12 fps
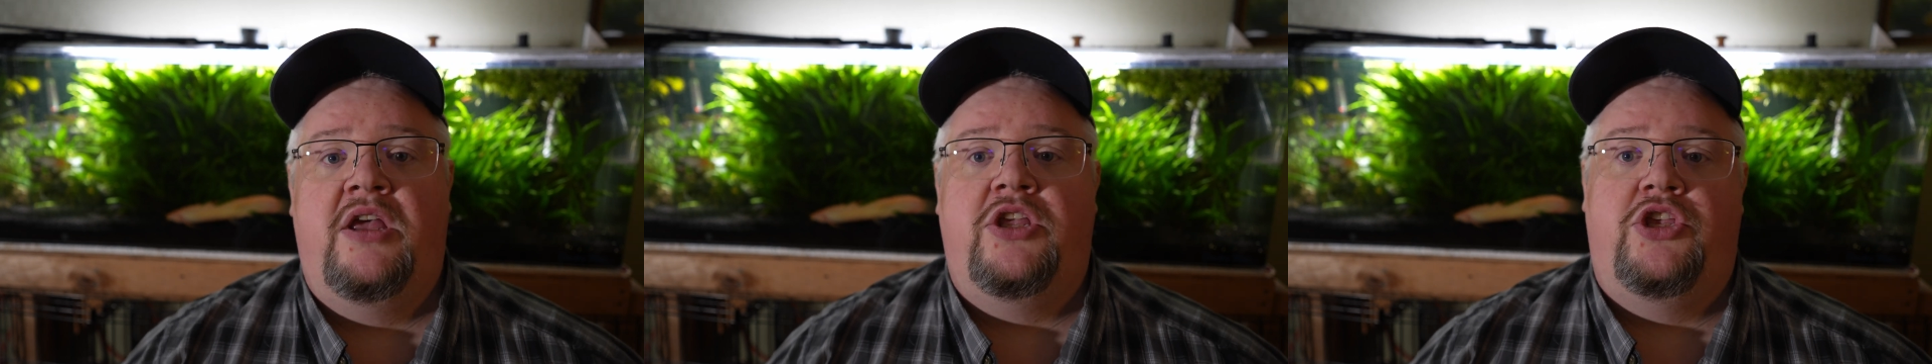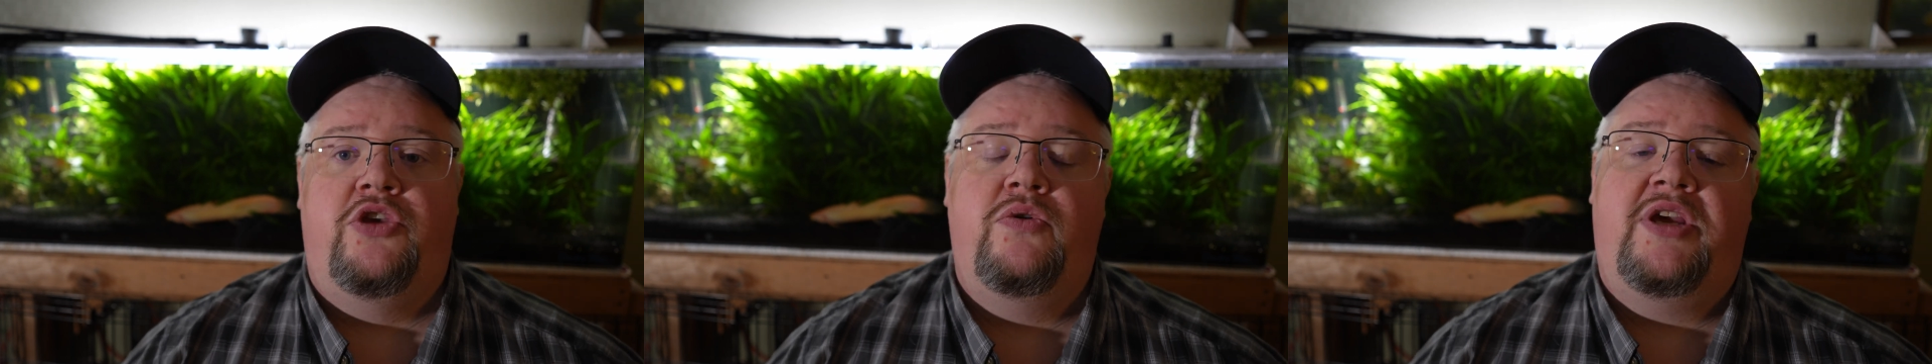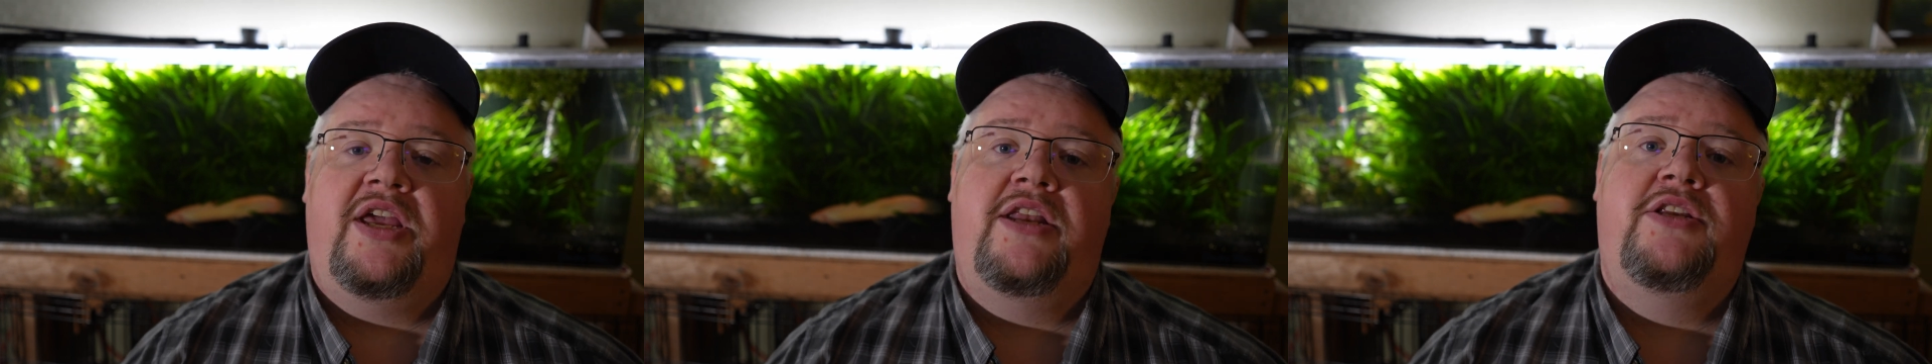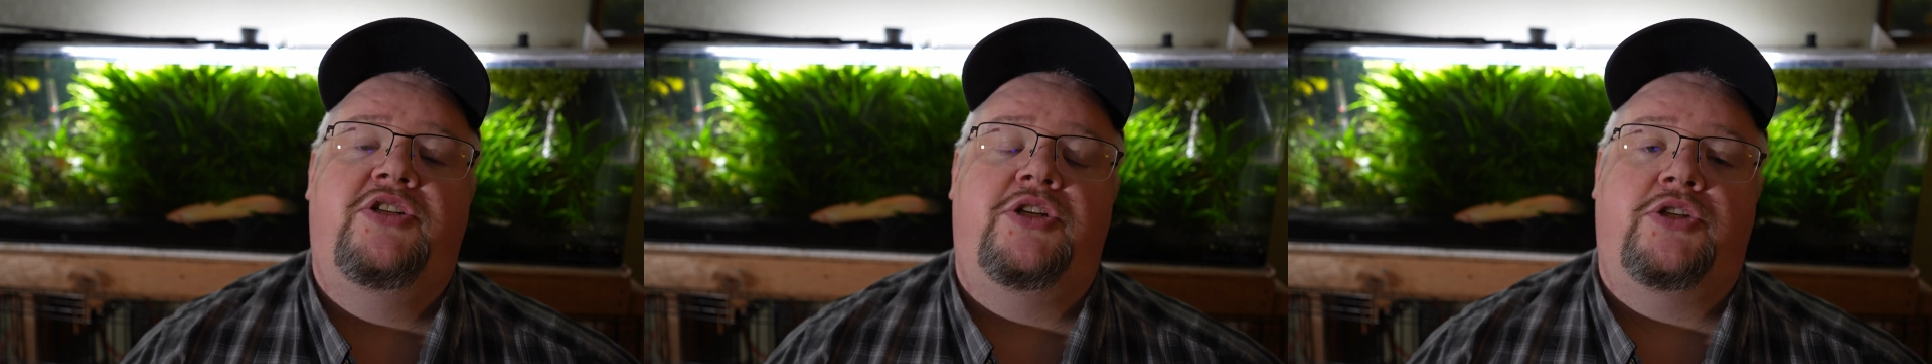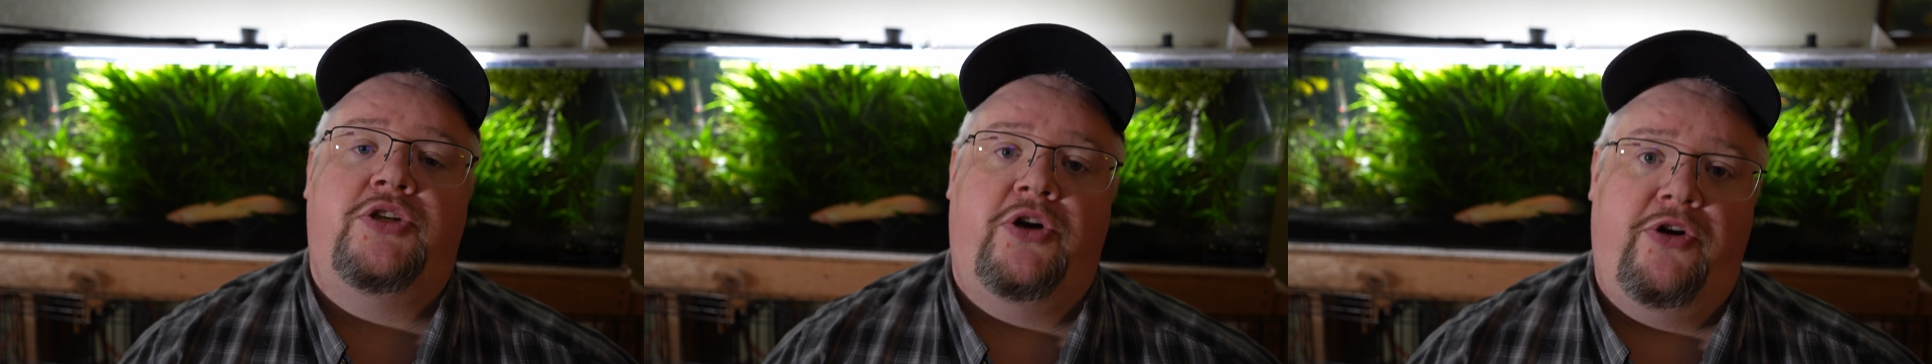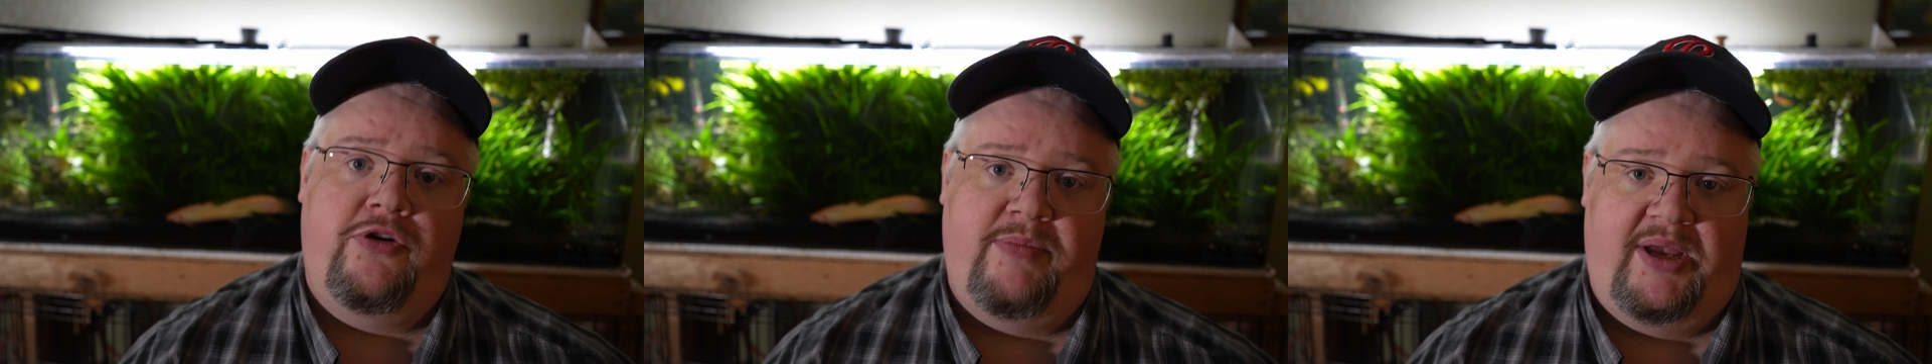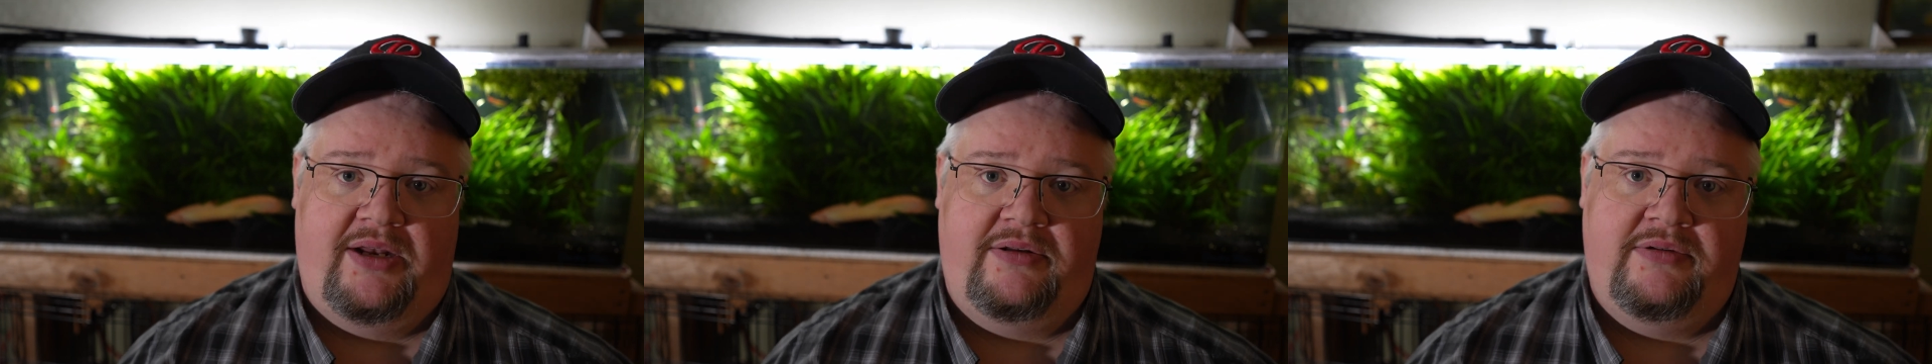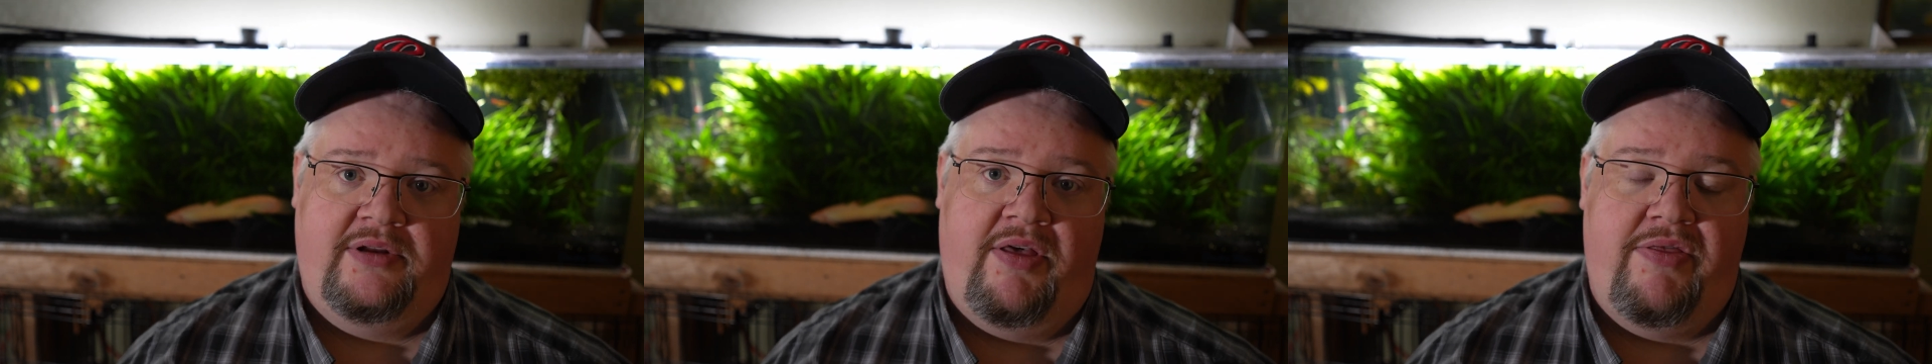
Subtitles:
you can determine